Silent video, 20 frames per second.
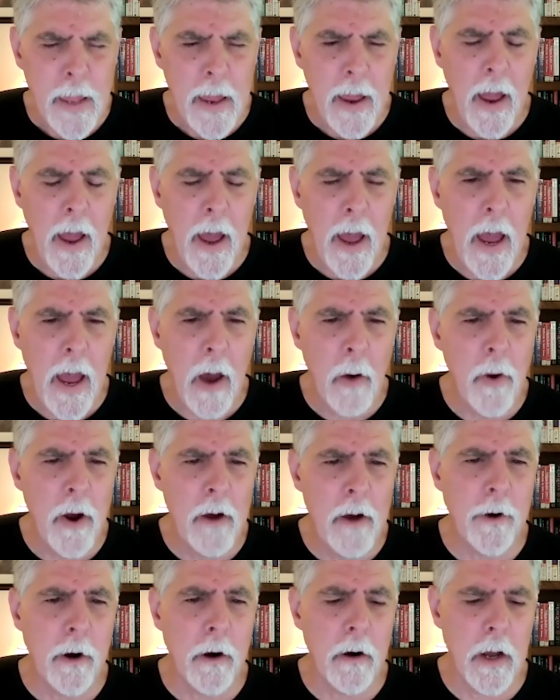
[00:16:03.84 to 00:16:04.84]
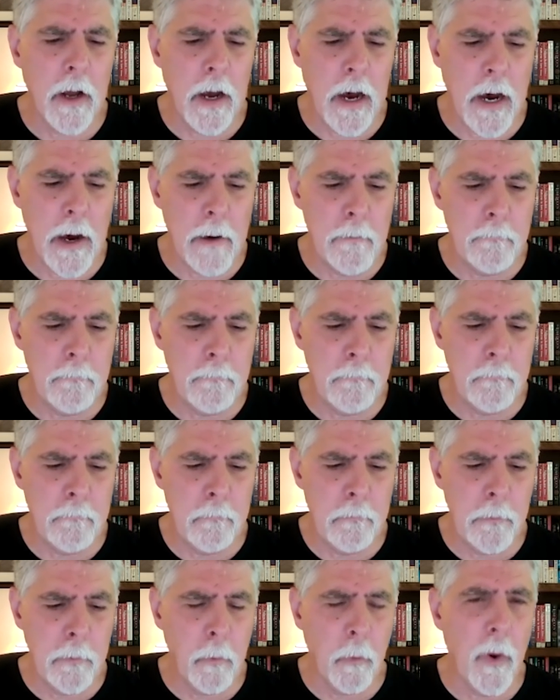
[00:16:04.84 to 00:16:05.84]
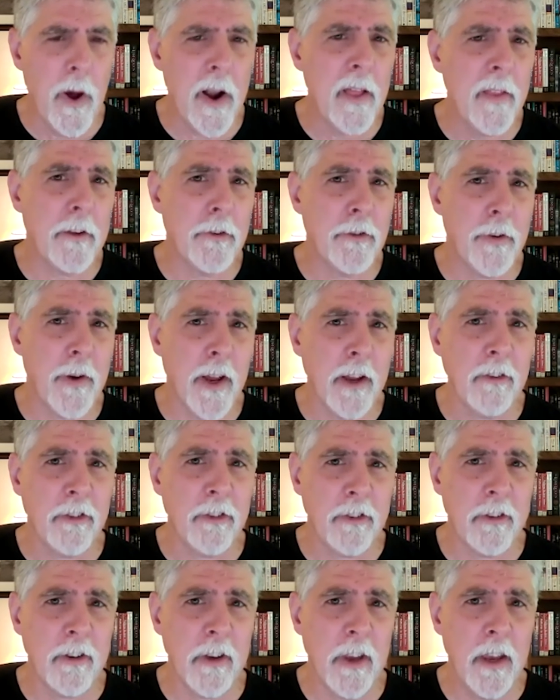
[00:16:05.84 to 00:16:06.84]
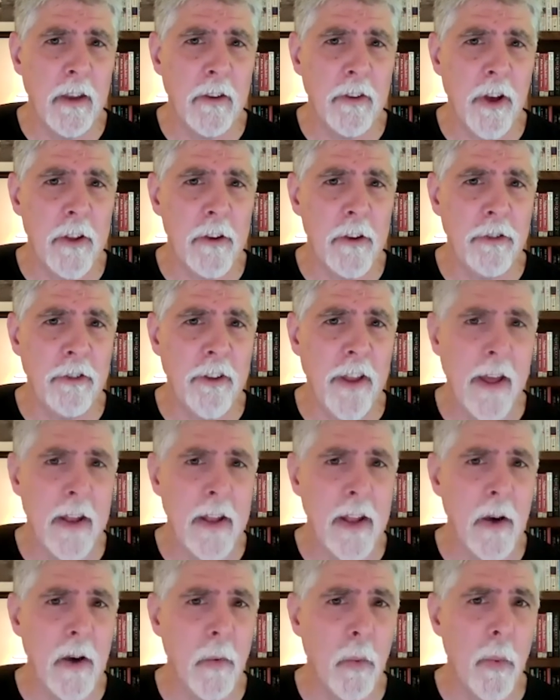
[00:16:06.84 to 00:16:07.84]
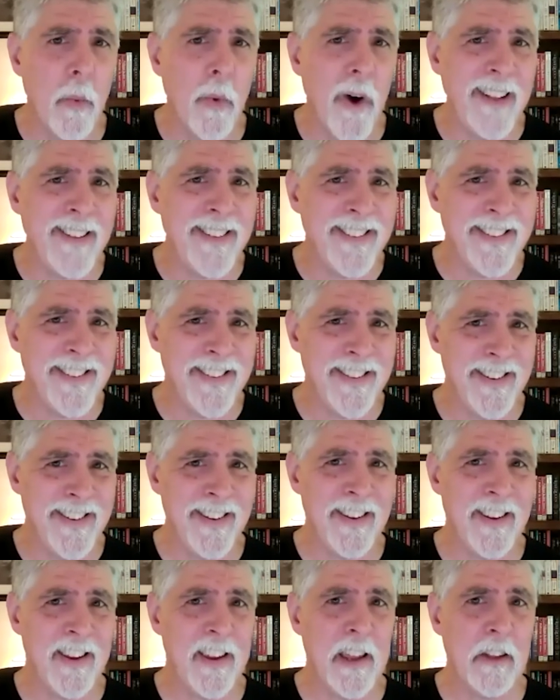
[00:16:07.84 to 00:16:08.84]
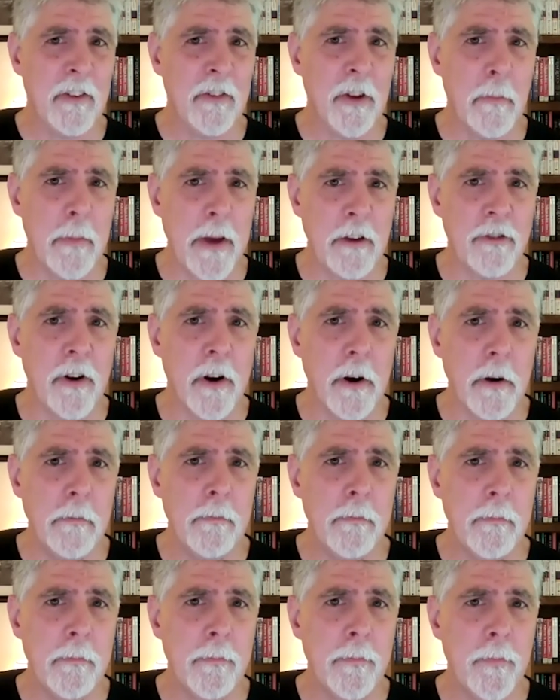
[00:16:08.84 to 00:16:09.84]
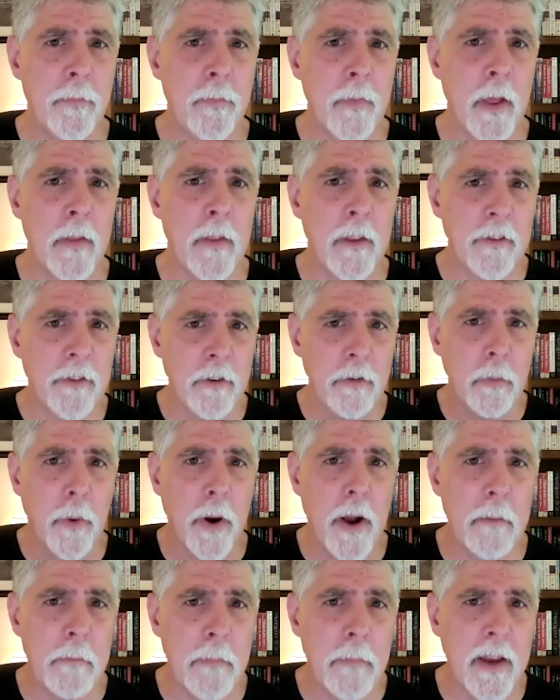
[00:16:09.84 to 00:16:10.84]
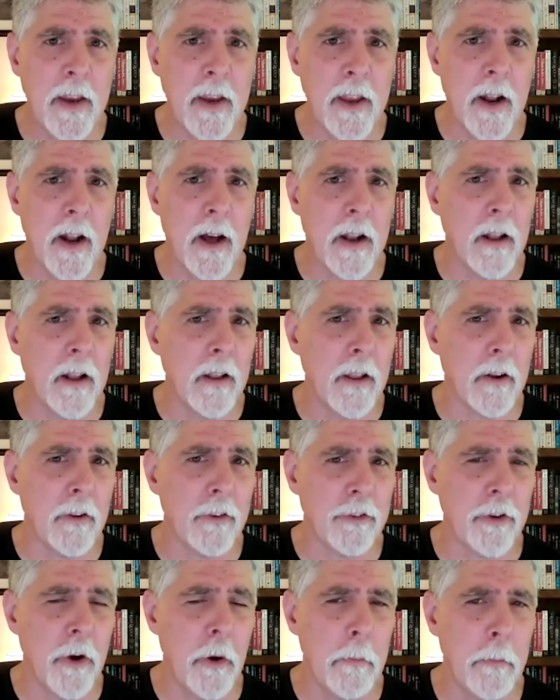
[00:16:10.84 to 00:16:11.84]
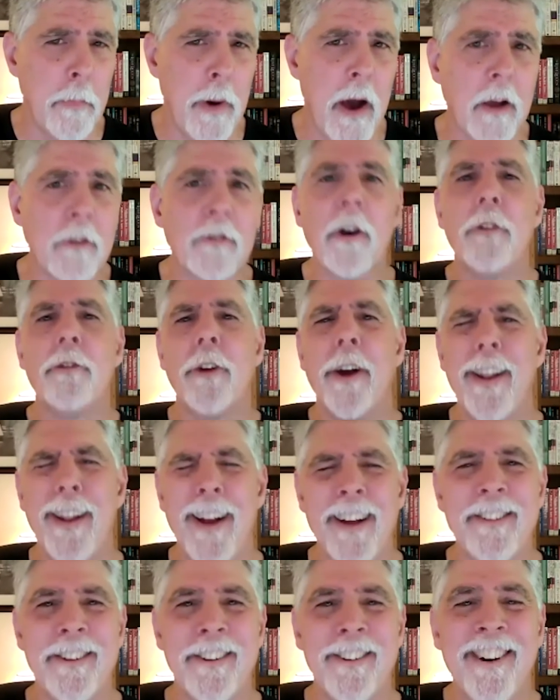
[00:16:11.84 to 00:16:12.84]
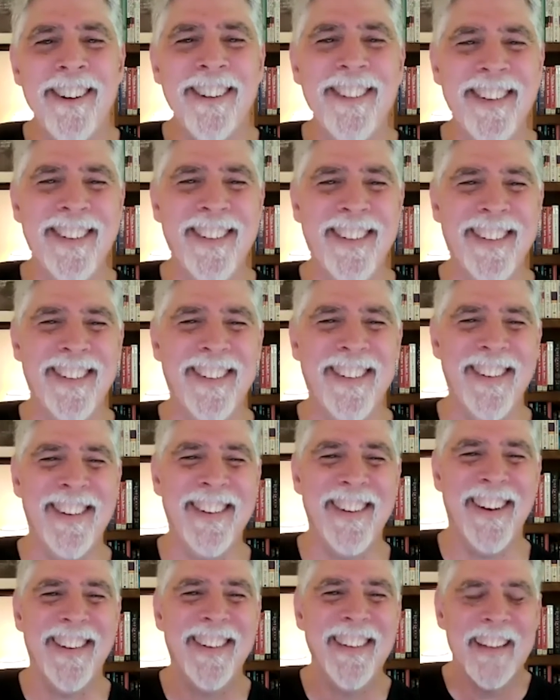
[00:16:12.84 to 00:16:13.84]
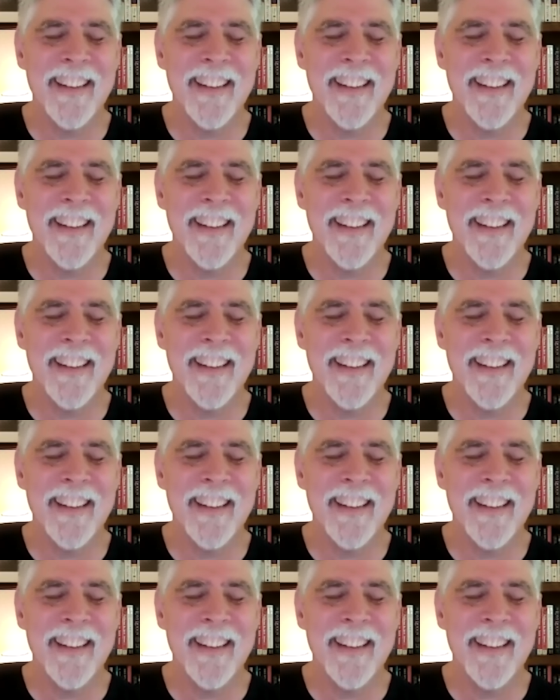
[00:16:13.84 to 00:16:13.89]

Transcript: However, one of the tricks is understanding what to measure. And this is where I might get on a little soapbox. I'll try not to.